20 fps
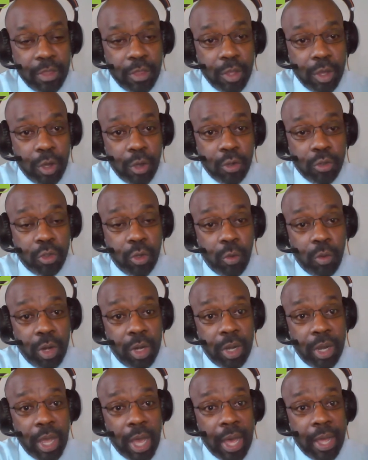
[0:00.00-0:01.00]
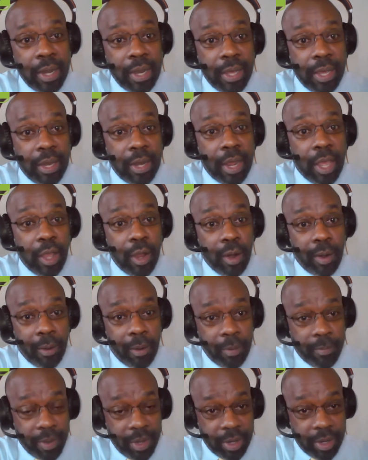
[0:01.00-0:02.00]
those who are not in a
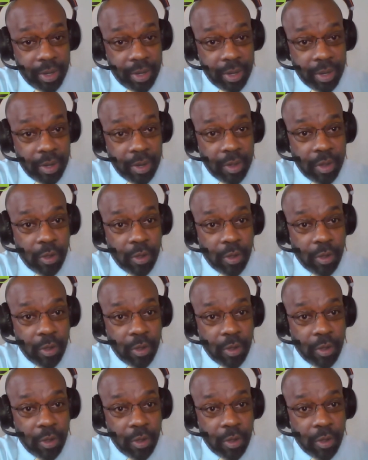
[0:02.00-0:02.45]
urban